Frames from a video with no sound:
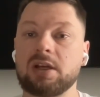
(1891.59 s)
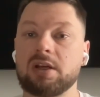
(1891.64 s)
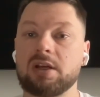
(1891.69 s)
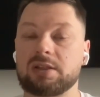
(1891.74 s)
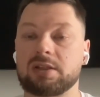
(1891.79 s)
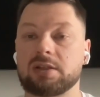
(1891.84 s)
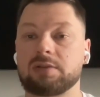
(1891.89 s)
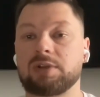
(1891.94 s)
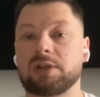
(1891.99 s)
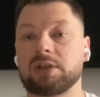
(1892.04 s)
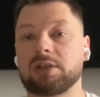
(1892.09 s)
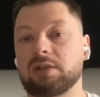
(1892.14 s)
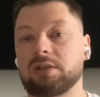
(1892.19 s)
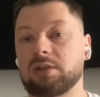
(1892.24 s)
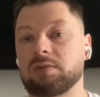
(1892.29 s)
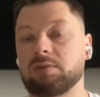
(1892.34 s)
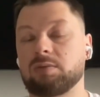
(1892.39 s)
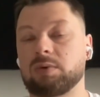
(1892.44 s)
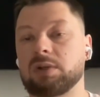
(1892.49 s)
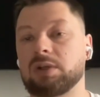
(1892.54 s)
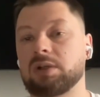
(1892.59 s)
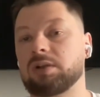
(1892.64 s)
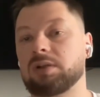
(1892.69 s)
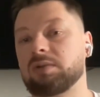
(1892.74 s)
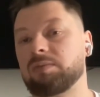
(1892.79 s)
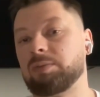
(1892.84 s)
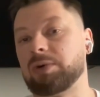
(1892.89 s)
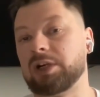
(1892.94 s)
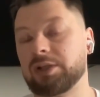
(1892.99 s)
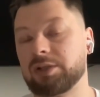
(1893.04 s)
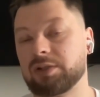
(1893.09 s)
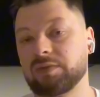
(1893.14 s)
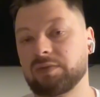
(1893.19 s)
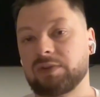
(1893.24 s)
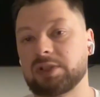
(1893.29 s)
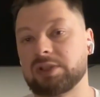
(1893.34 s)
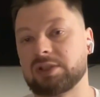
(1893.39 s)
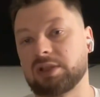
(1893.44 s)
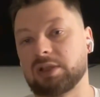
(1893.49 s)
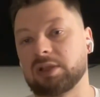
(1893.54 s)
so that the part of
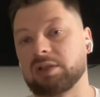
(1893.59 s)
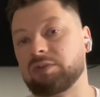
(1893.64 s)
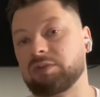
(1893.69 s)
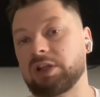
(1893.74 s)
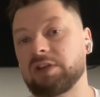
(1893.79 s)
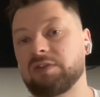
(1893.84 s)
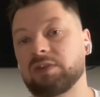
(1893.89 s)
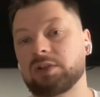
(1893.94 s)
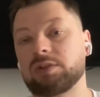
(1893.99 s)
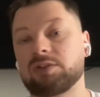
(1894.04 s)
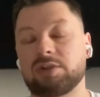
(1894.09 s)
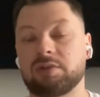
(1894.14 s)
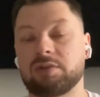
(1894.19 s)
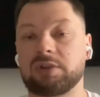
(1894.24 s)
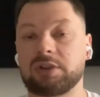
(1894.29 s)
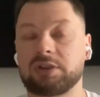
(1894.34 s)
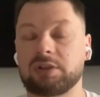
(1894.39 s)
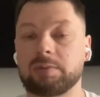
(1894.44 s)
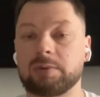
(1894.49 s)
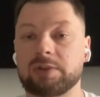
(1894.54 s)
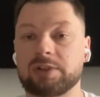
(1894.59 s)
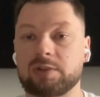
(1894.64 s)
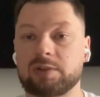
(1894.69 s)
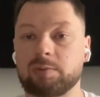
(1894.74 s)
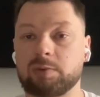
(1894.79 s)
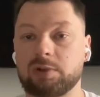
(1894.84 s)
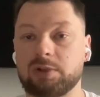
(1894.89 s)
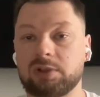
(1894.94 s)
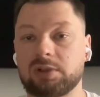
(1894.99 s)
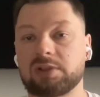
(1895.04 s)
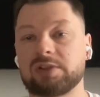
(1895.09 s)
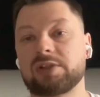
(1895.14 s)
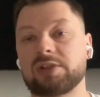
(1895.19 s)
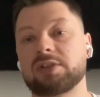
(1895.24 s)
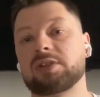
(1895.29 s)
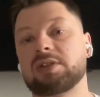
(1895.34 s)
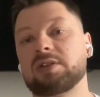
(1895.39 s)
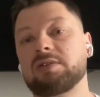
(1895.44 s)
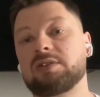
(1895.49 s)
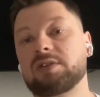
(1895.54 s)
this like revenue generated by this portals
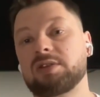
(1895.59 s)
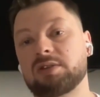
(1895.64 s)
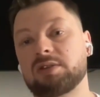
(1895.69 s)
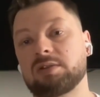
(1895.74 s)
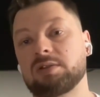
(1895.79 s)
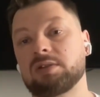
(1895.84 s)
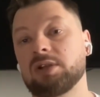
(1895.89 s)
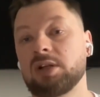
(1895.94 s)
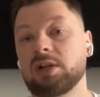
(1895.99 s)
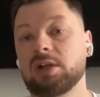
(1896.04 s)
is used to